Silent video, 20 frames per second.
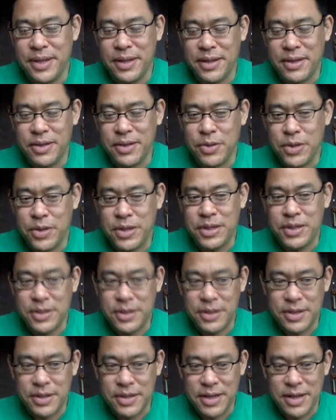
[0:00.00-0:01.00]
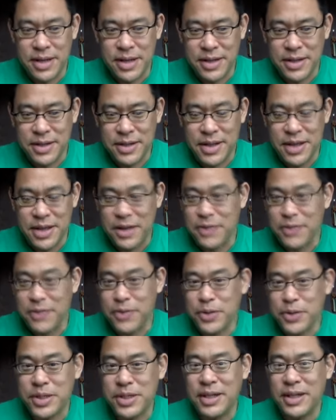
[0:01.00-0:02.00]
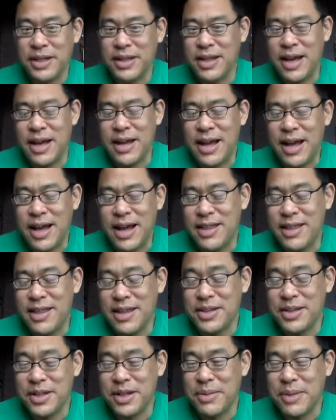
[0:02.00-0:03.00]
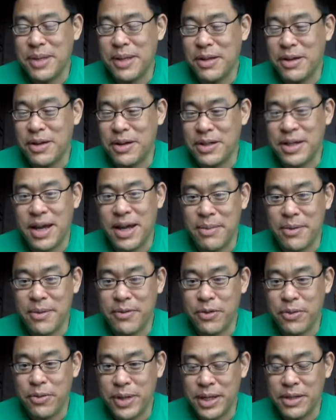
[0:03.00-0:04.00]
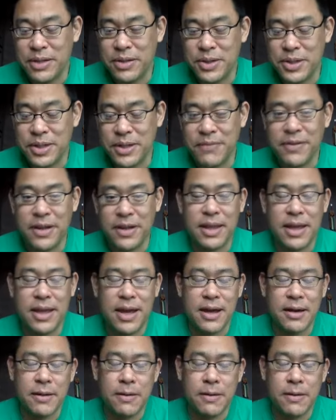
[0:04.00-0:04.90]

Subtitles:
Northeast State University. I think it's going to be a long time before we can do stuff like that.